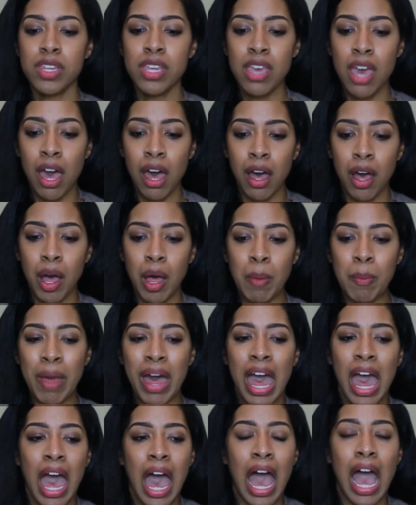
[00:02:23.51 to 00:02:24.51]
um,
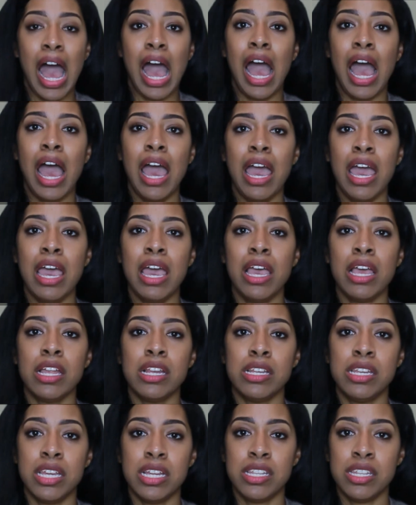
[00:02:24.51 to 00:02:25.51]
I
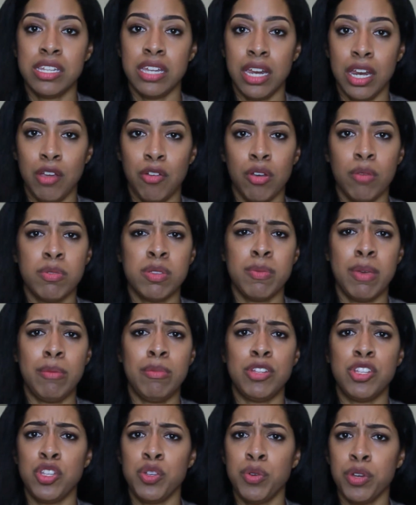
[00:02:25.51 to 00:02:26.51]
did study groups
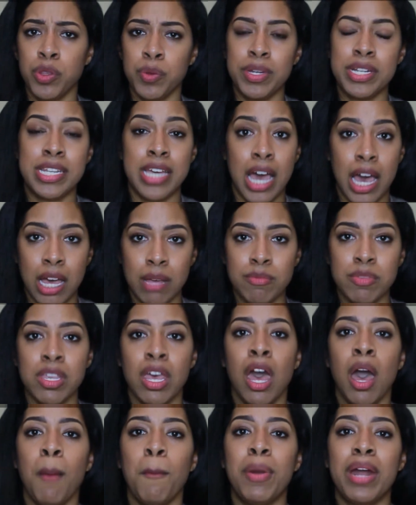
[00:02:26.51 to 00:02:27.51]
maybe two or three times,
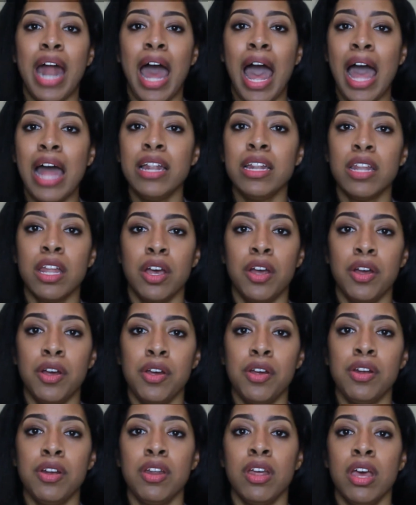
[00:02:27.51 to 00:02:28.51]
but I
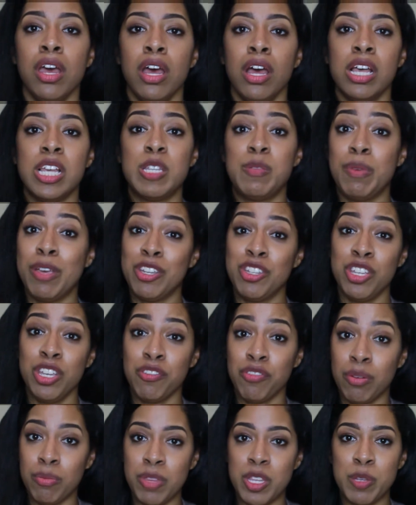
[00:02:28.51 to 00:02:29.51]
learned, especially
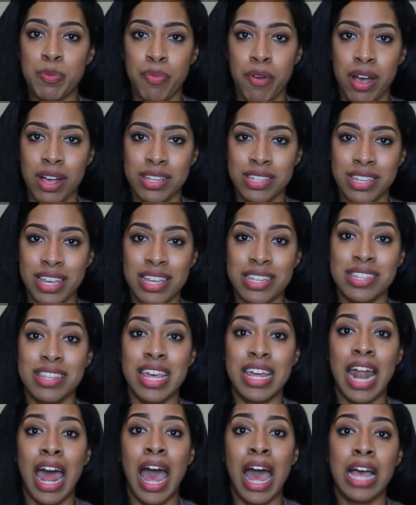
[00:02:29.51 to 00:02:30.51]
from this process,
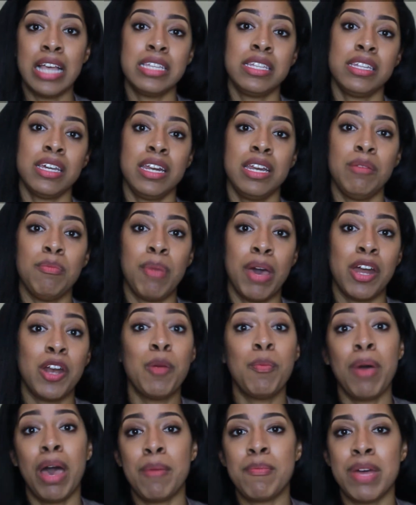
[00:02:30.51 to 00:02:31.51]
that I study better
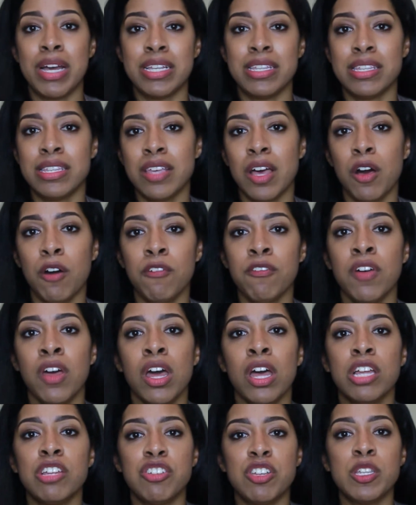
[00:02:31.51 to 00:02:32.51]
by
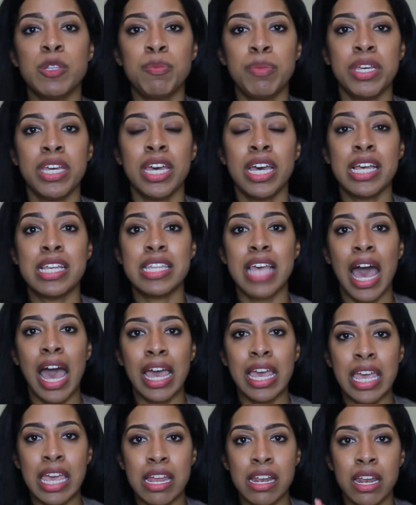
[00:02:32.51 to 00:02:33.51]
myself just because I
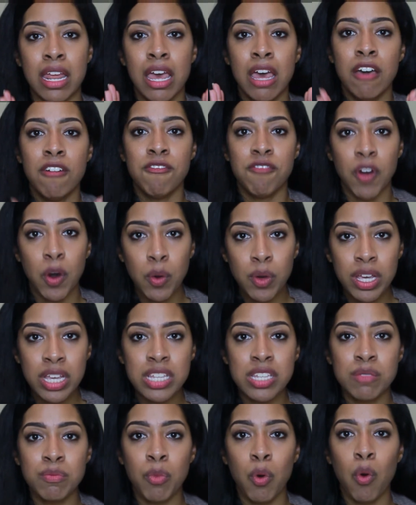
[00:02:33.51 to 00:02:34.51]
can
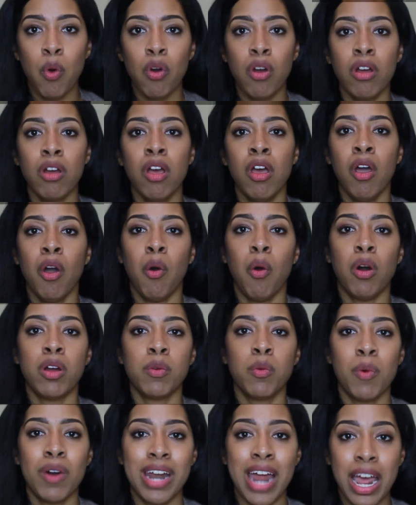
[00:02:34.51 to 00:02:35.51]
focus more
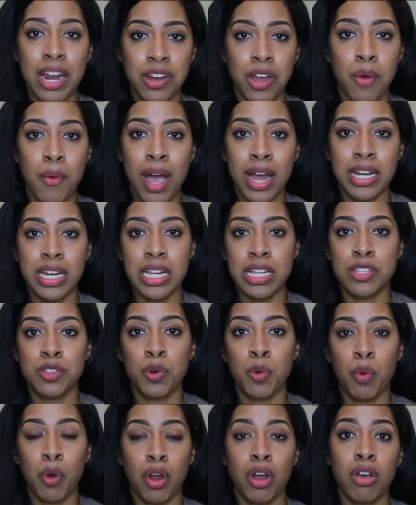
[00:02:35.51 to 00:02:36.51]
on what I know I need to
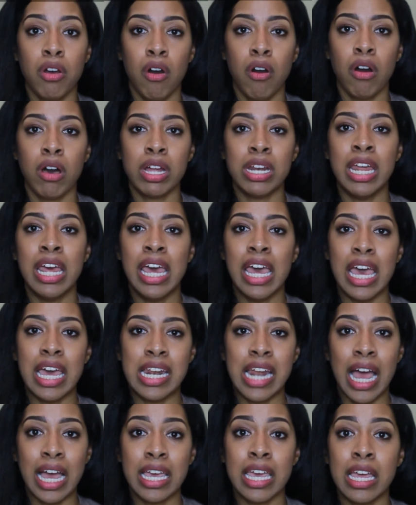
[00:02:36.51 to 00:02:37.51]
work on and
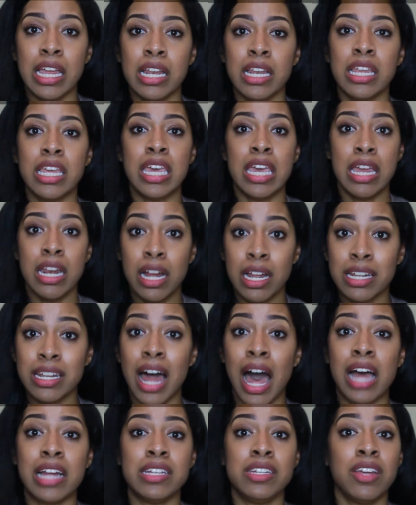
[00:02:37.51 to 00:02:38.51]
I can get a
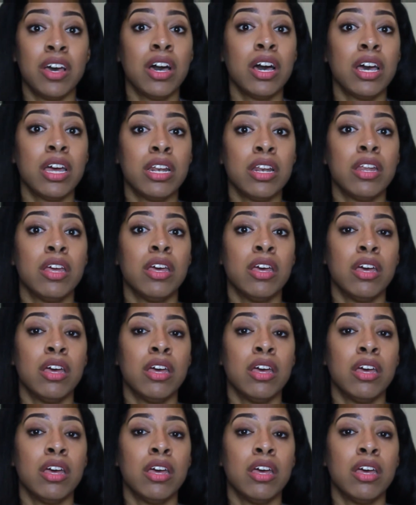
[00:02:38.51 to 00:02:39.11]
lot done